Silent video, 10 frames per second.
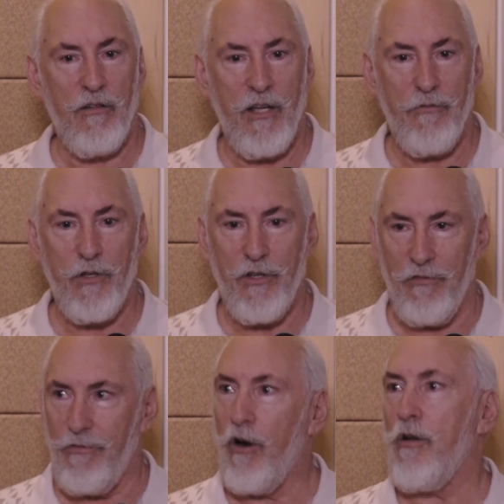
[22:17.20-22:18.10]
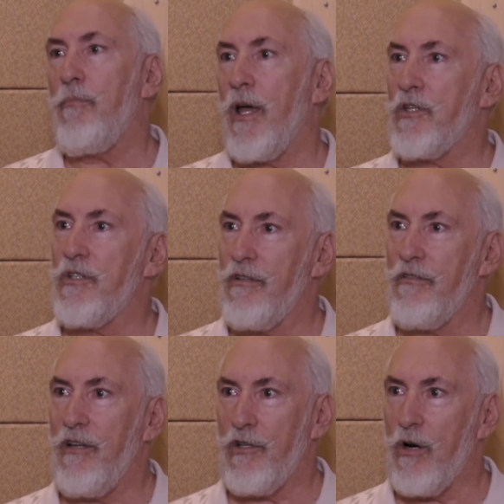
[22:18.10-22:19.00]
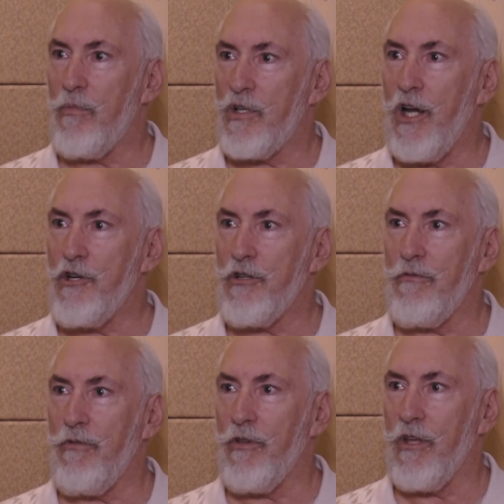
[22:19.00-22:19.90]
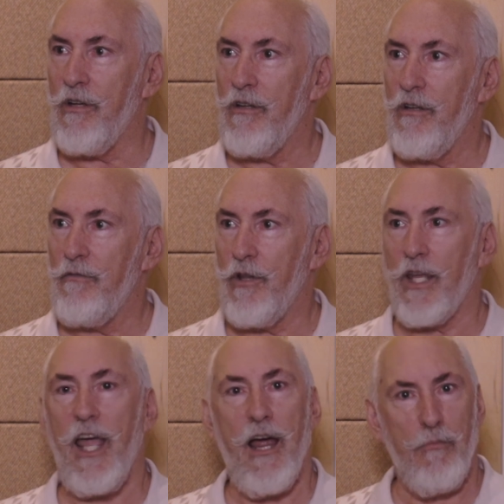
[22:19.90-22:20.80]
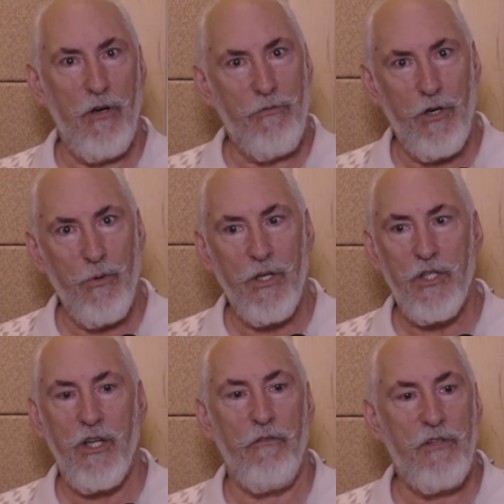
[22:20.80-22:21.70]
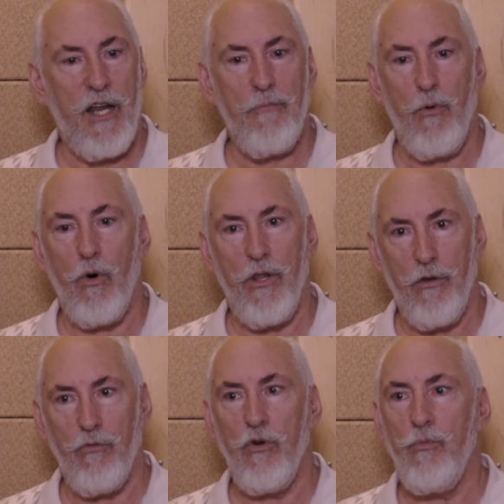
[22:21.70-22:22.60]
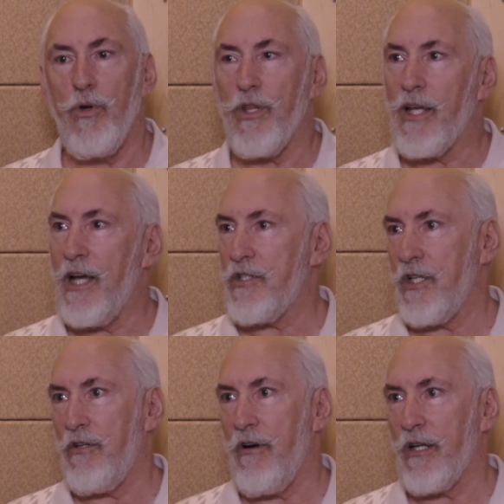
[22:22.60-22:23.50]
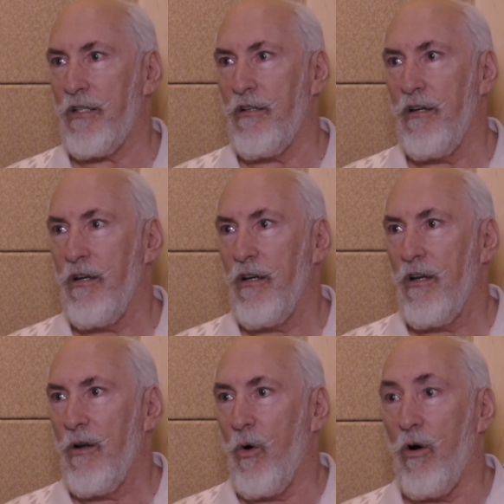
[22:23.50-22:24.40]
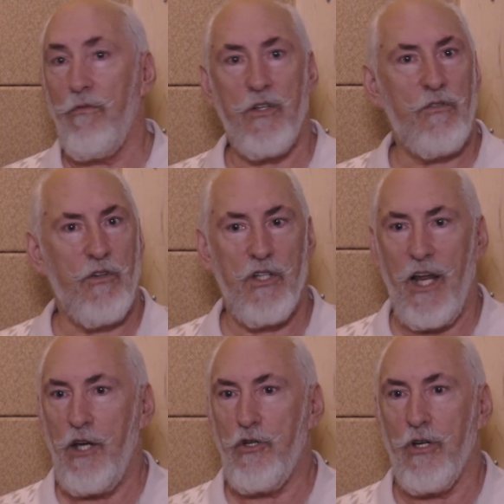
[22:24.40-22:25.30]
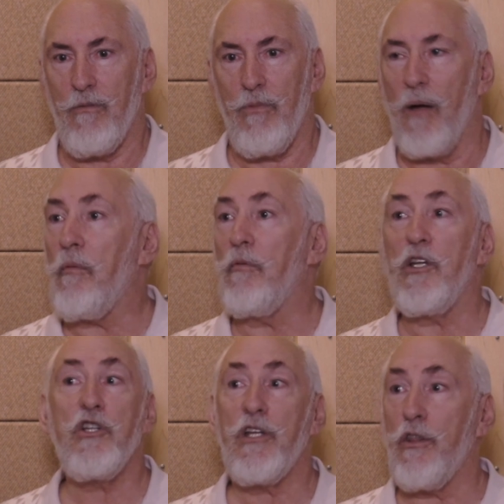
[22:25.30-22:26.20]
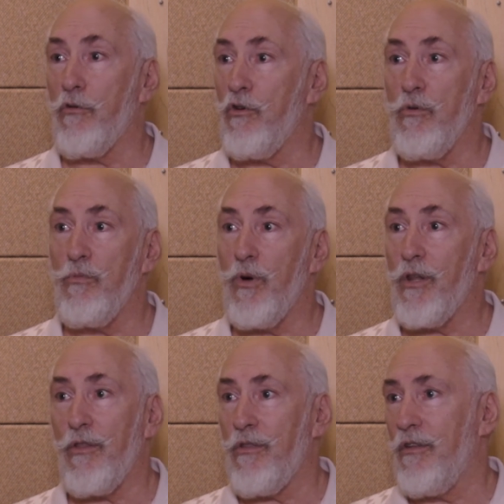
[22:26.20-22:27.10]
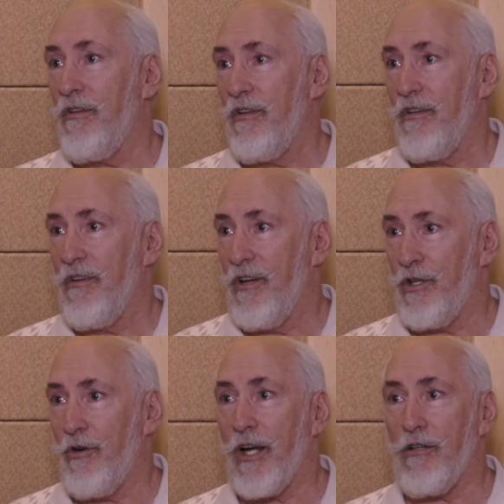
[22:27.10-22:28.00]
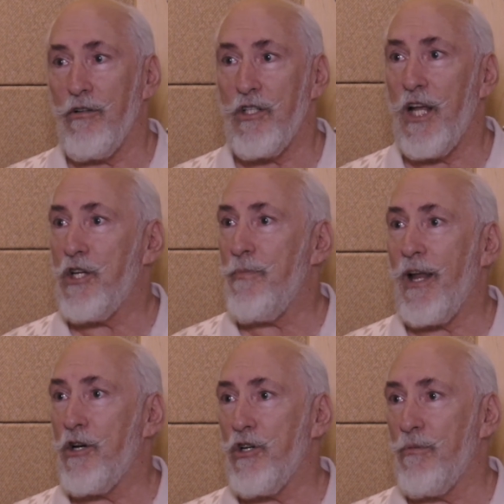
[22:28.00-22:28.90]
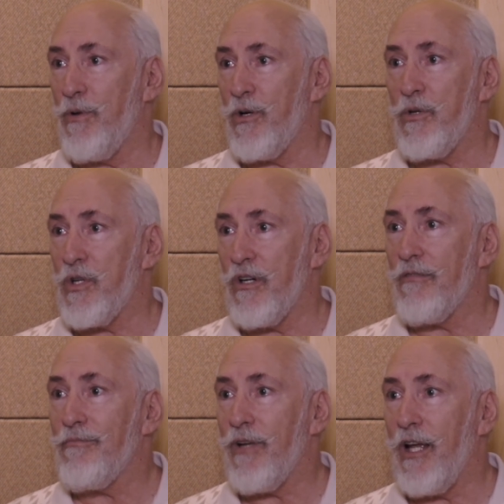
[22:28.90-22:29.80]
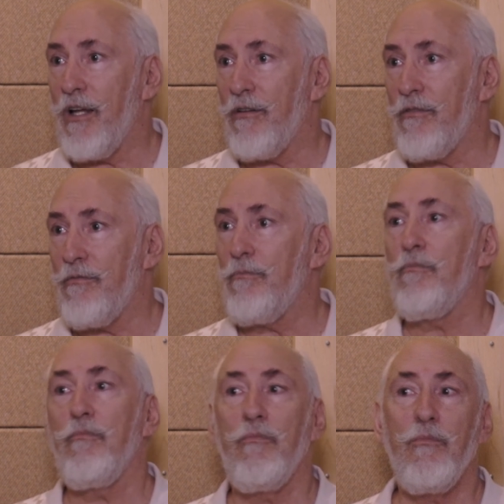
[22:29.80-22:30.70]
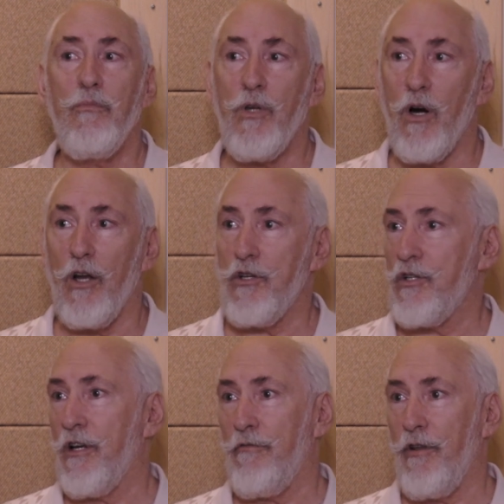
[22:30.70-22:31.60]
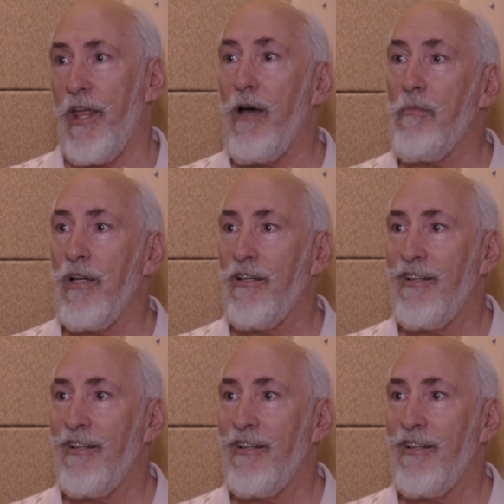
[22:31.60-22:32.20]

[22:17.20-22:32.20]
give it your very best interpretation for the camera if you're doing a self-tape or in the room with a casting director. Or if it's for stage, you're probably just in the room with a director and stage manager and producer, and you're auditioning for them.